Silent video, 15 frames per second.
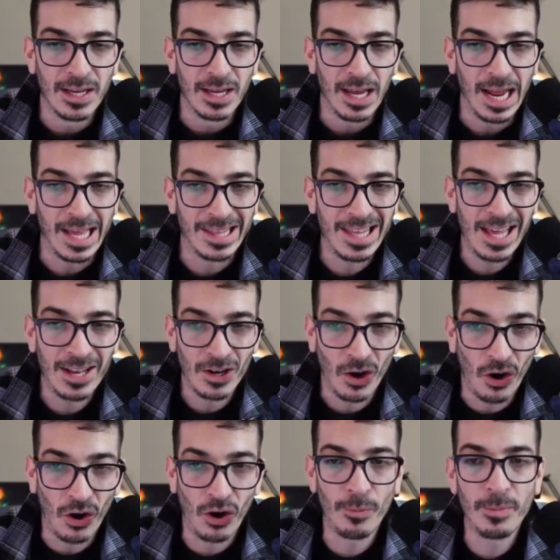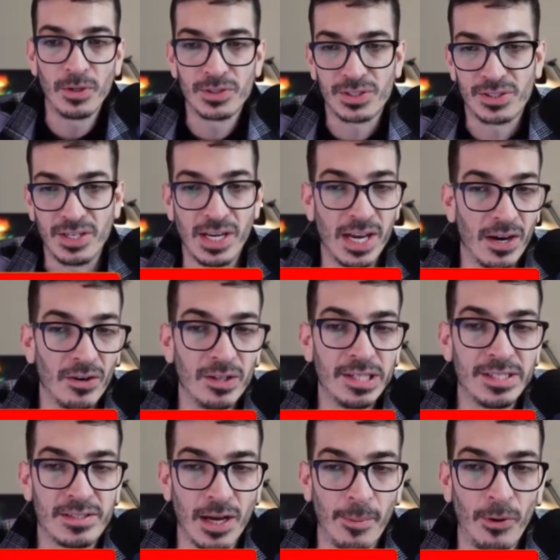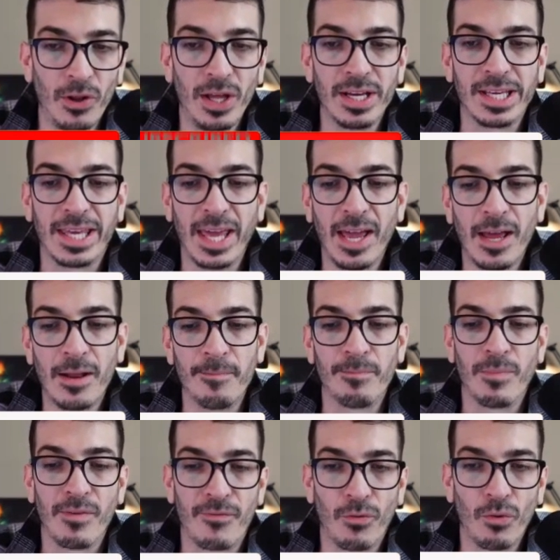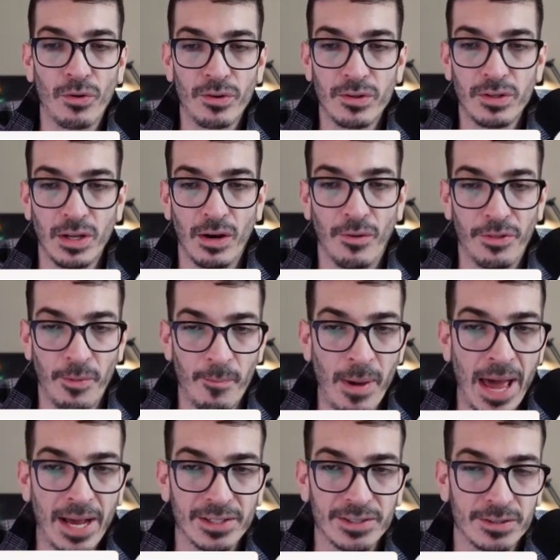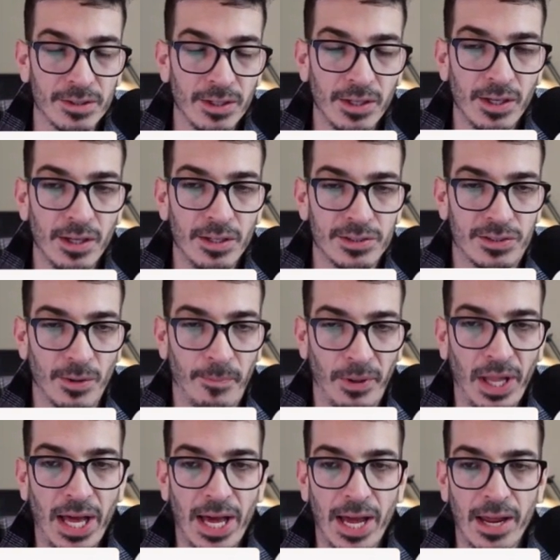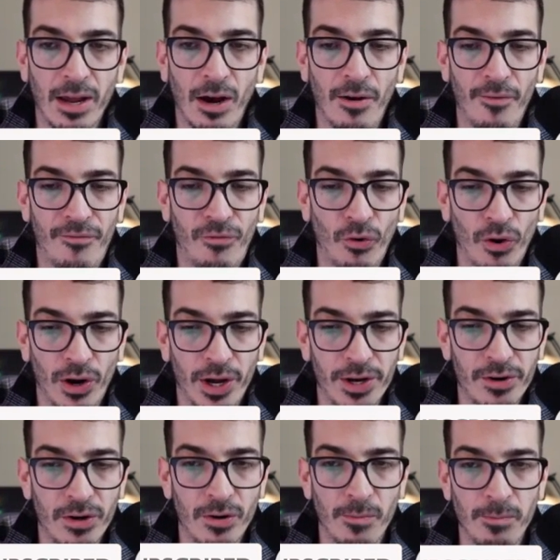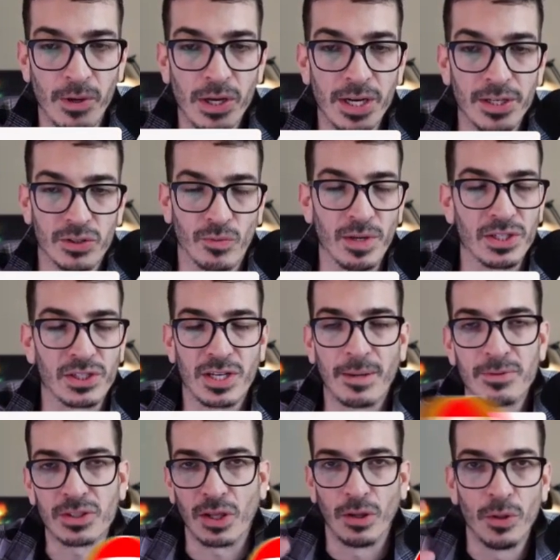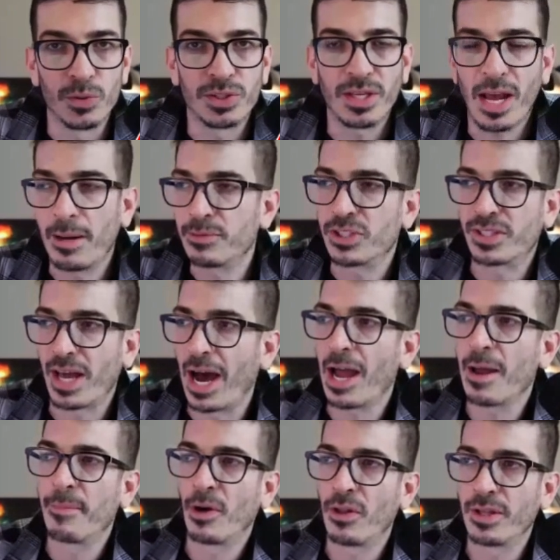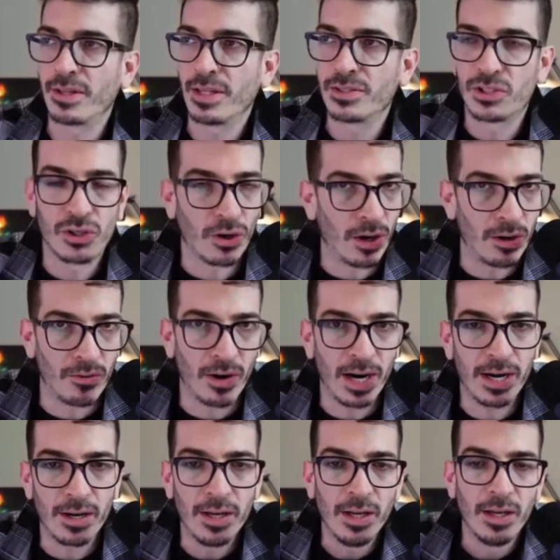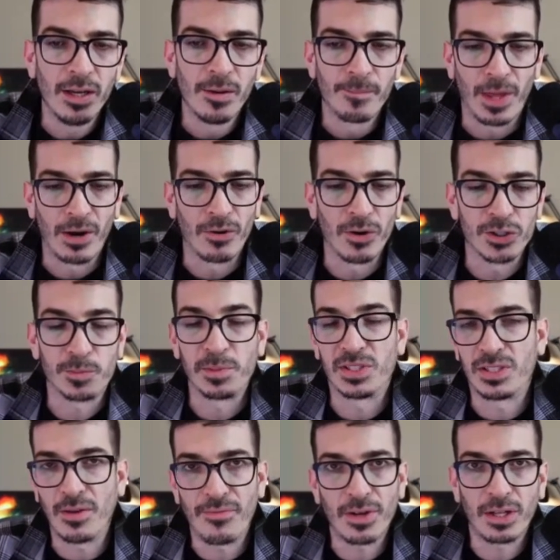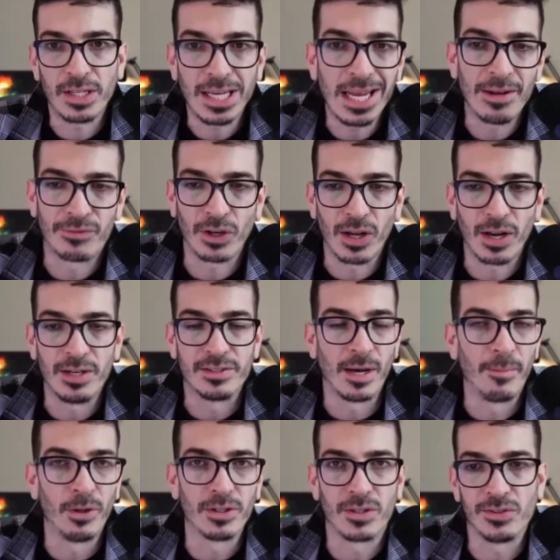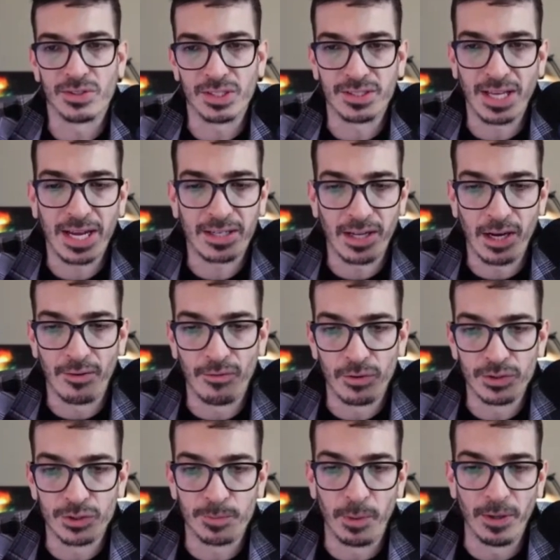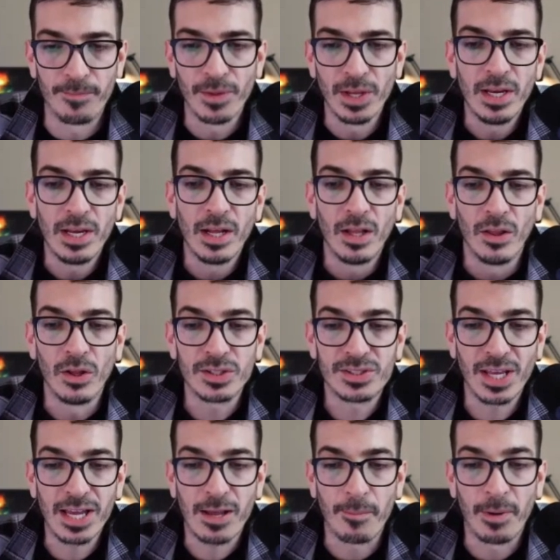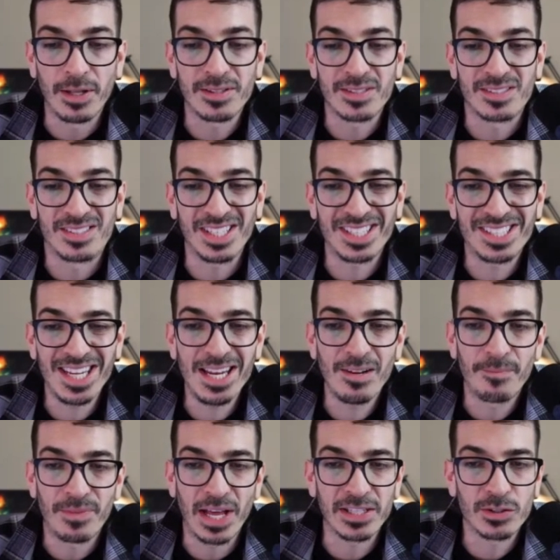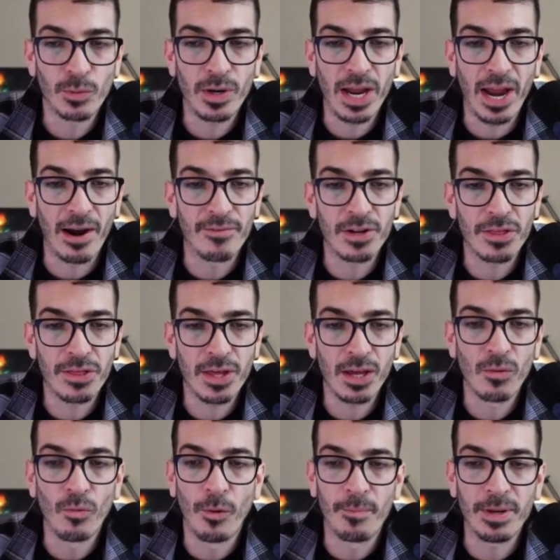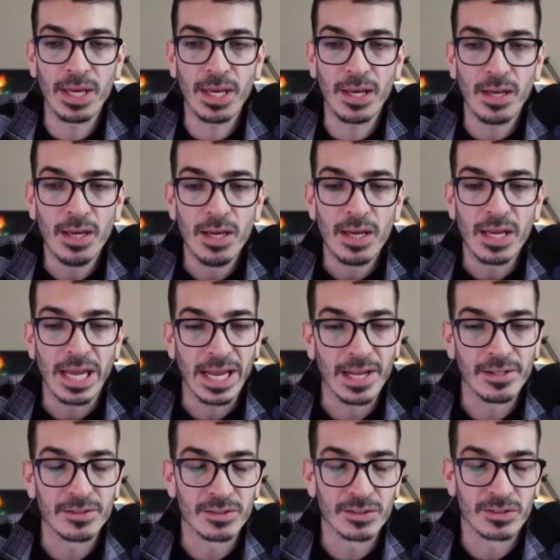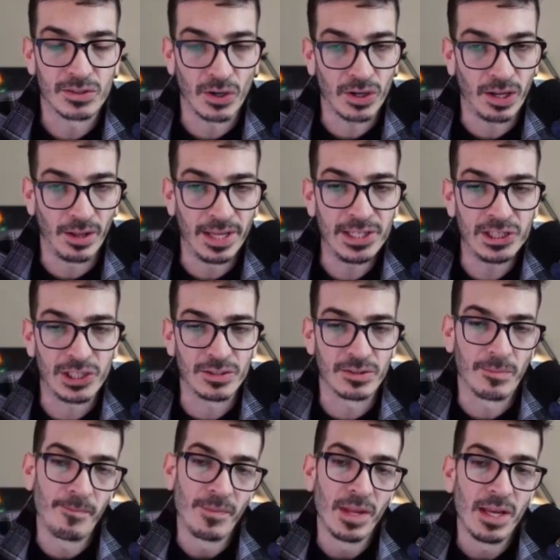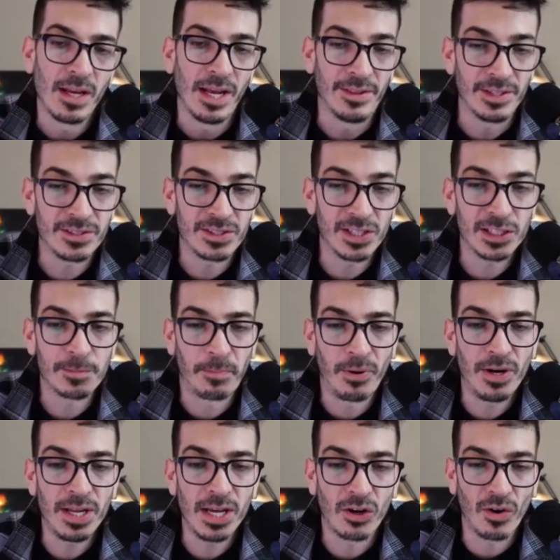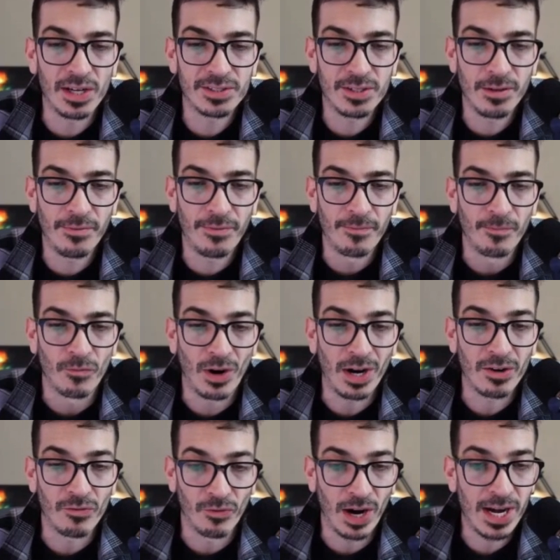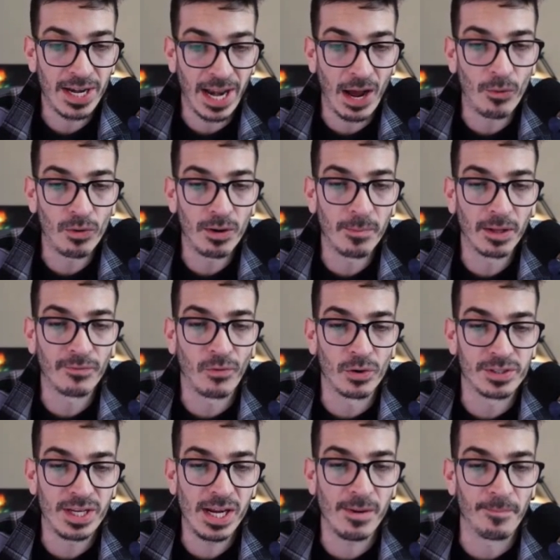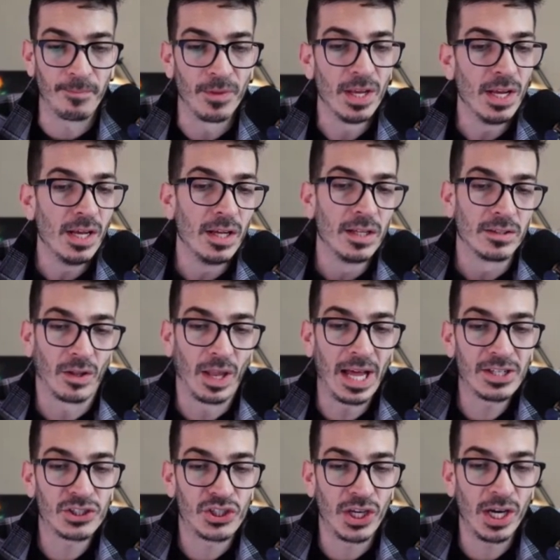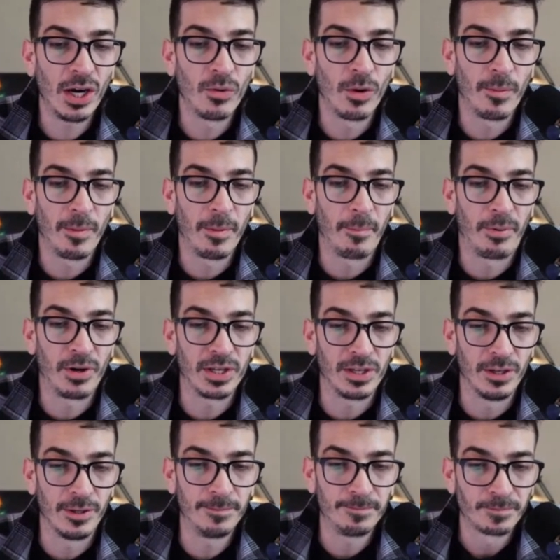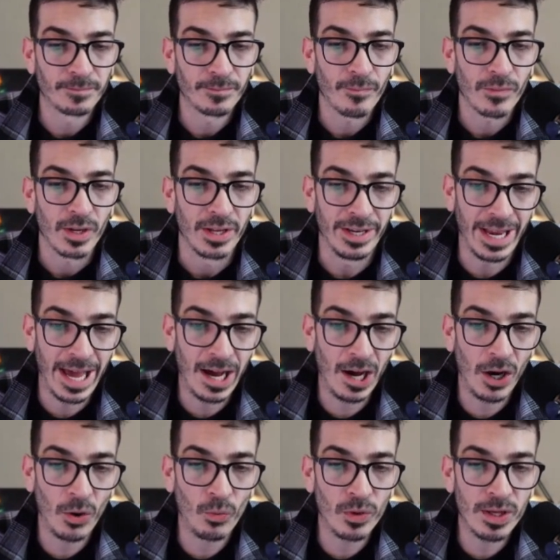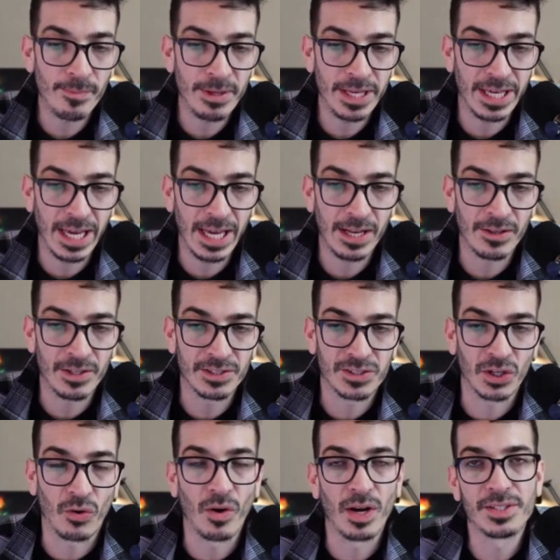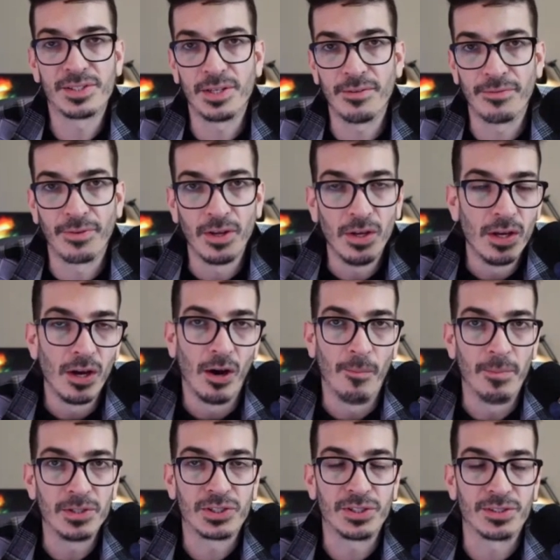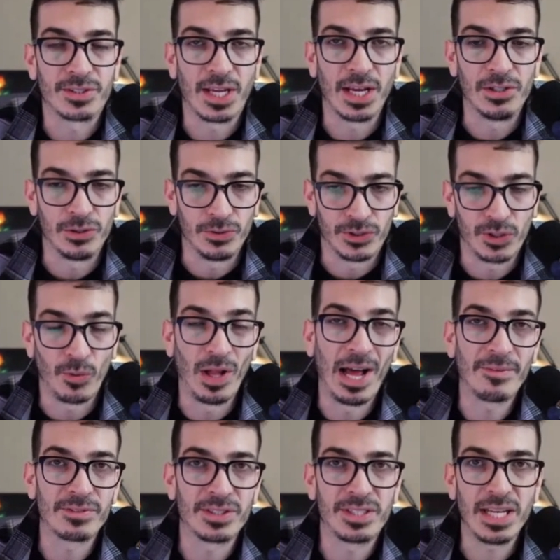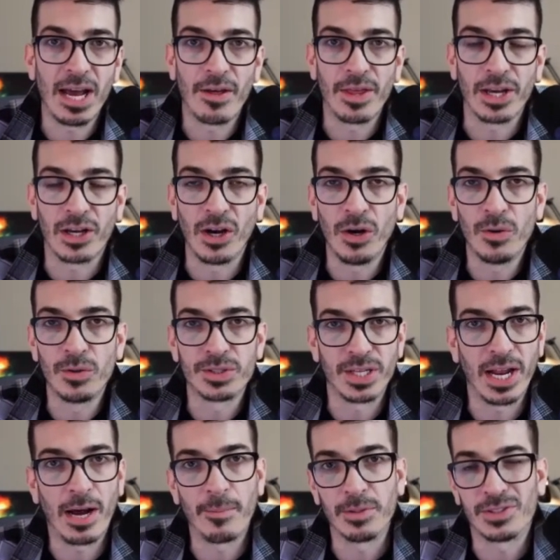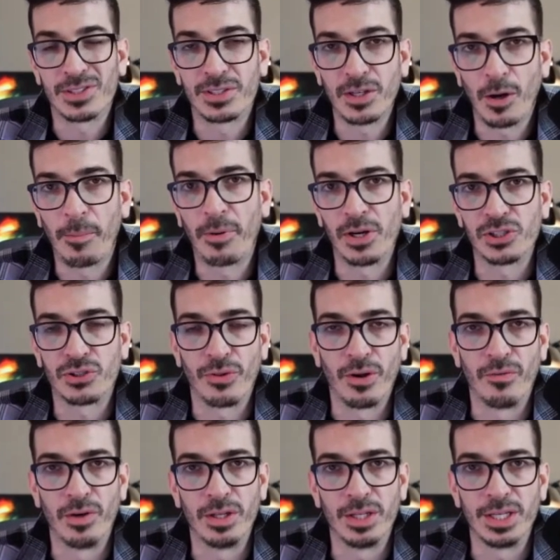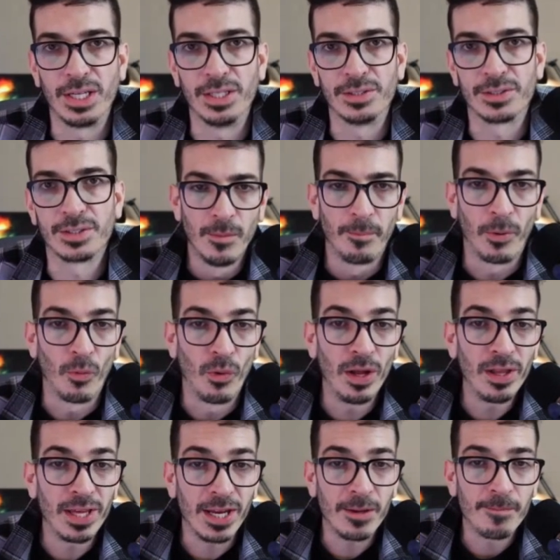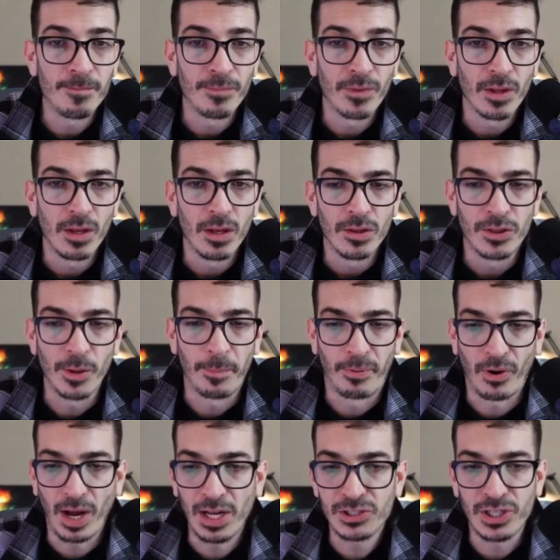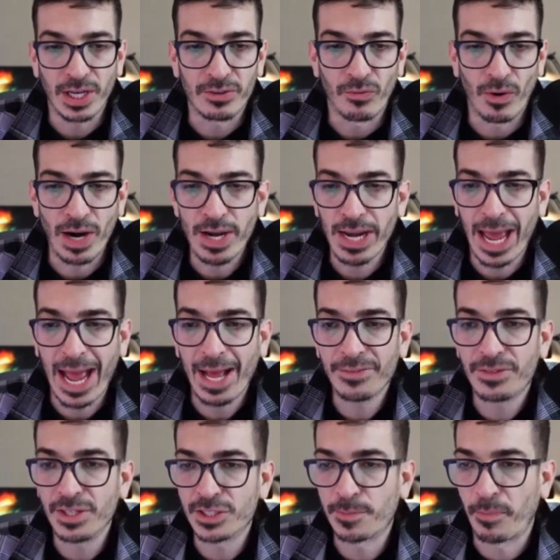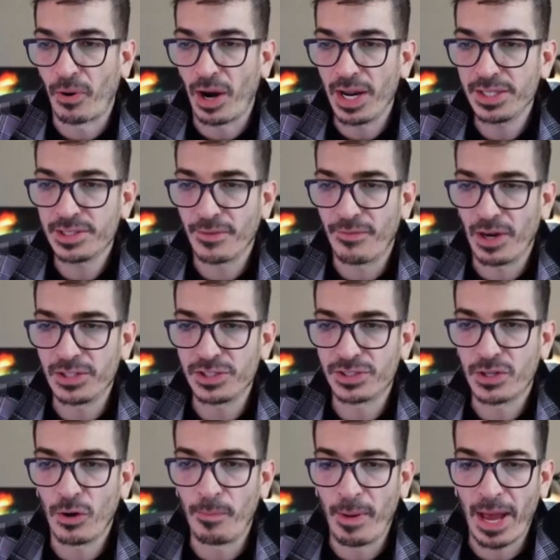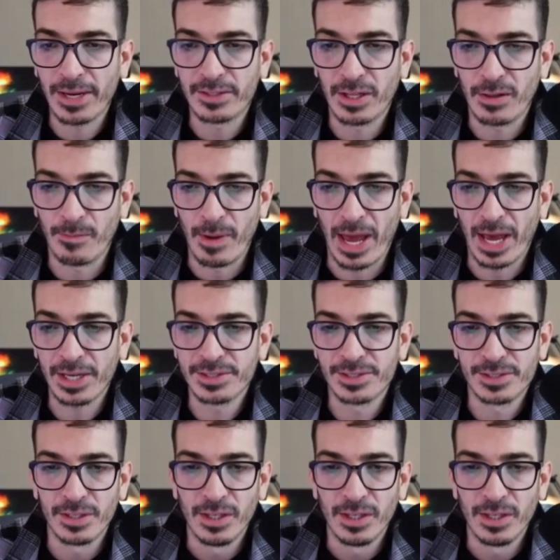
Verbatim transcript: and then almost nearly double again before, you know, the max supply of 400 million is reached. And I'm just loosely, I'm just eyeballing this chart, right? I don't know specifically if they're going to double at those exact intervals, but looks like month 60, that's when everything will be in circulation. And this is pretty aggressive, right? Right now we're in month 14. The last year would have been pretty good. Now we begin this aggressive emission schedule. So we'll have to see how that goes and how much sell pressure there really is. But really, the project, right, at this price, if I just go back to the max,